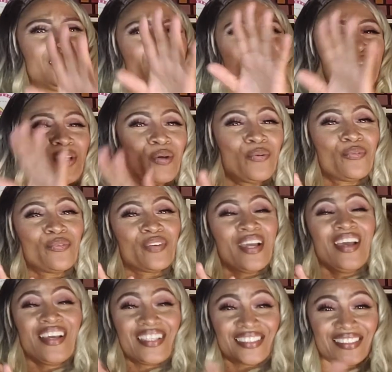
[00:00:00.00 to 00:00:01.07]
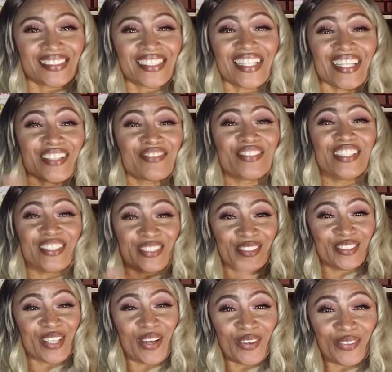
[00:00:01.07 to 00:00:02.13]
so Steve
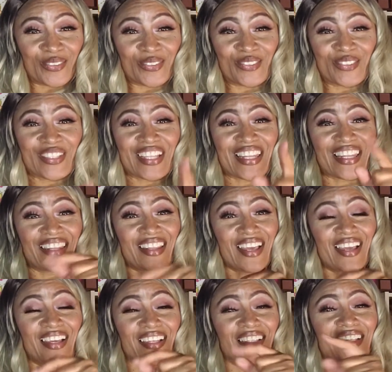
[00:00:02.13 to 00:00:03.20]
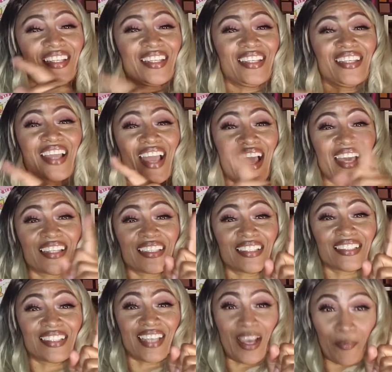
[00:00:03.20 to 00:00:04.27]
didn't know that he had
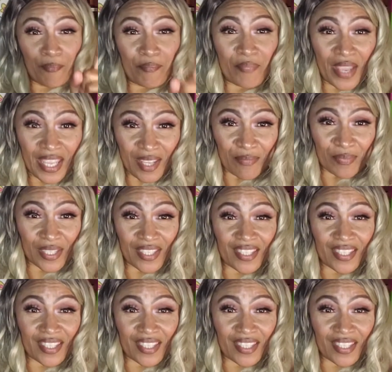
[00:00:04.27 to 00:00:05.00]
a baby.